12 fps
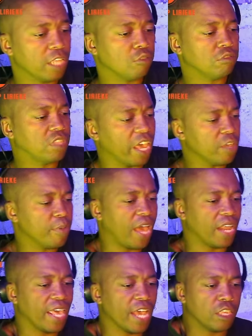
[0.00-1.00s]
Right,
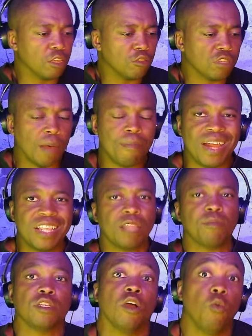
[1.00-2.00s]
today we are reacting to
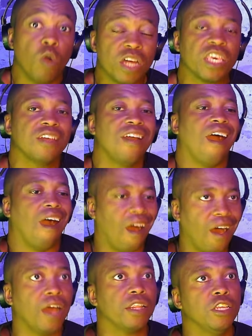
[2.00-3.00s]
somebody that was working
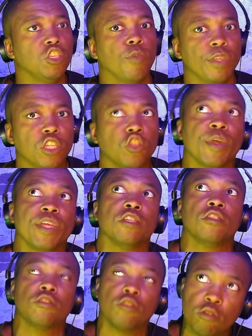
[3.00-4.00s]
hard in
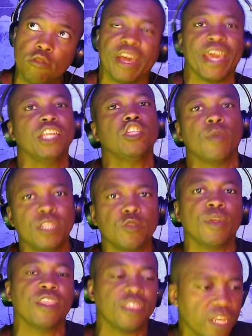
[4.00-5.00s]
2022 and
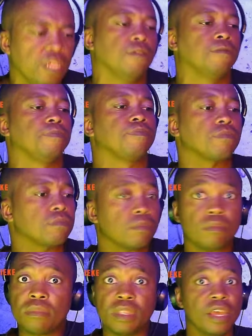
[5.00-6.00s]
2023.
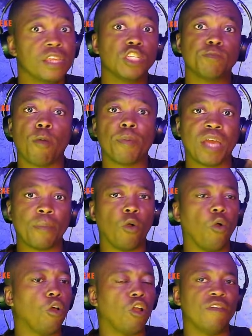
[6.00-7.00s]
And he's popping
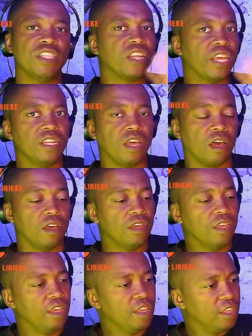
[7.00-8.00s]
up all over the
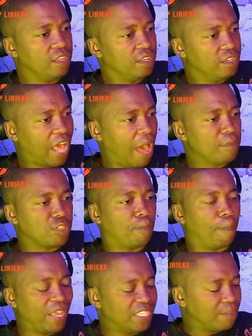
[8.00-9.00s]
radar. Naam
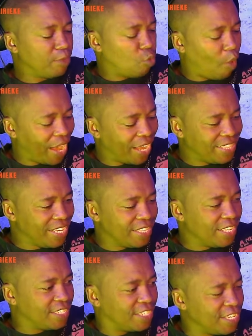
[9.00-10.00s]
is Benjamen
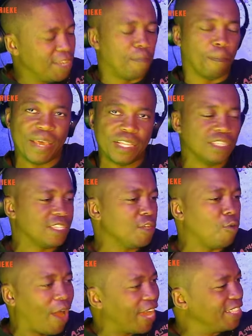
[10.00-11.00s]
YTTG.
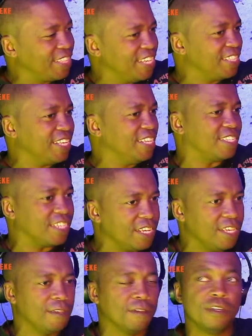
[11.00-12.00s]
Benji
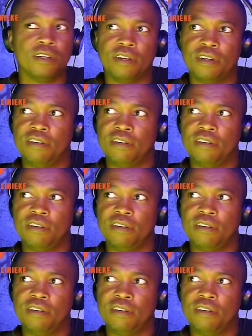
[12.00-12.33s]
YTTG.